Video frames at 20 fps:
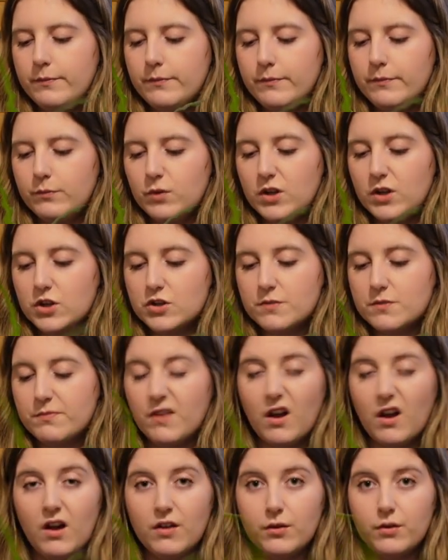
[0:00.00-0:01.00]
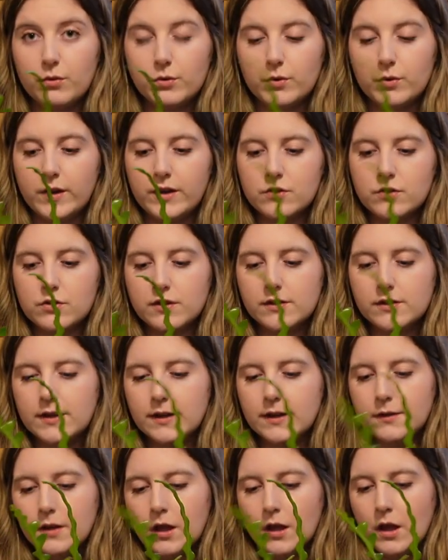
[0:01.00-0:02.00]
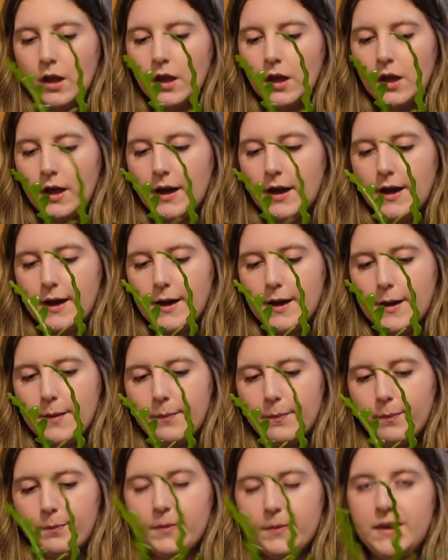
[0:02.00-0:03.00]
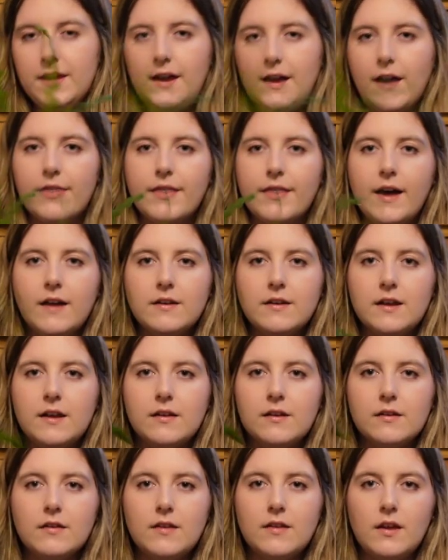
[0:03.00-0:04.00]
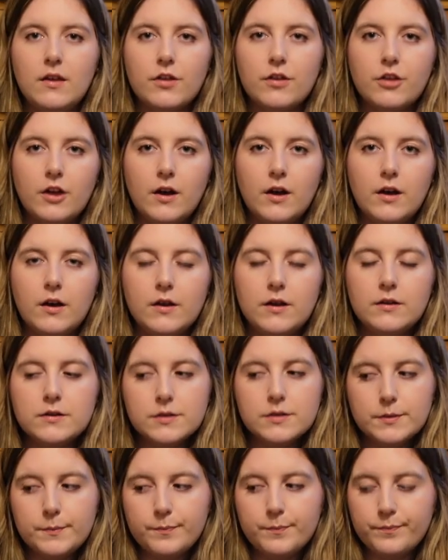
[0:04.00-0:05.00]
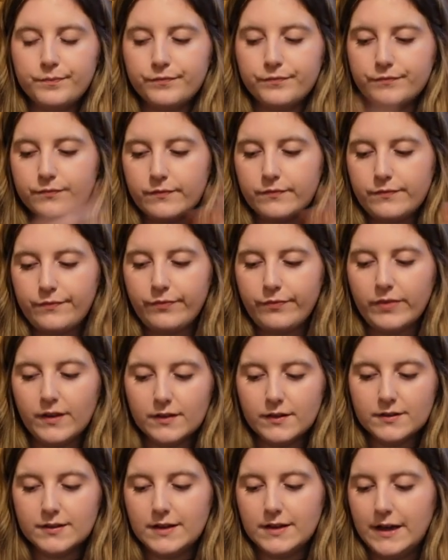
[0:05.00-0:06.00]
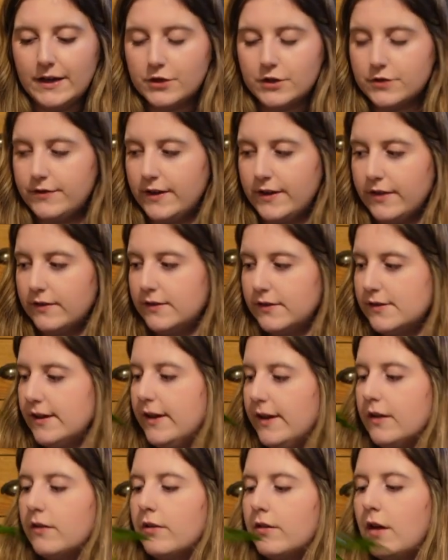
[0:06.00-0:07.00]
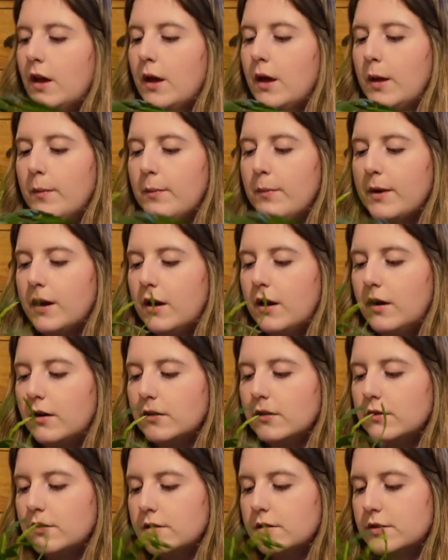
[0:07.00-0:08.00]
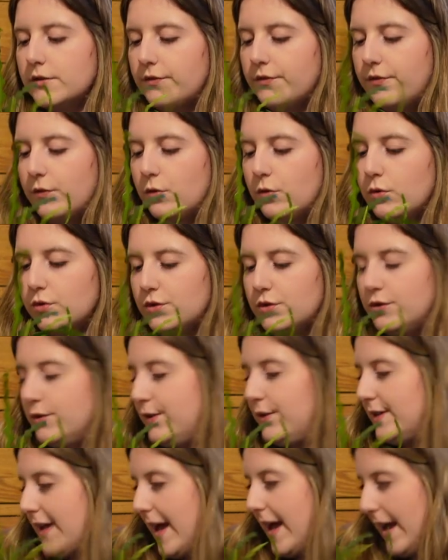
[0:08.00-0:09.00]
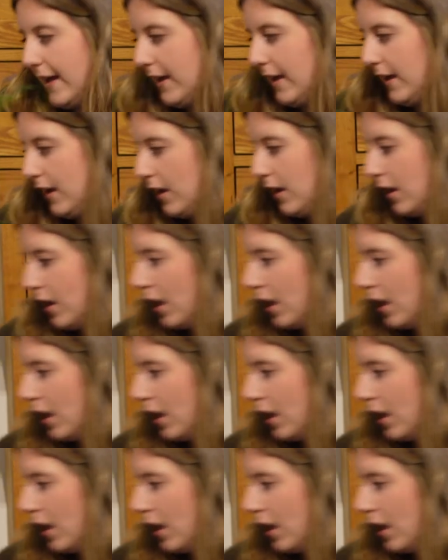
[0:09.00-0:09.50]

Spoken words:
which I thought was quite interesting. But yeah, that is the 3rd / 5th and 6th plant for today.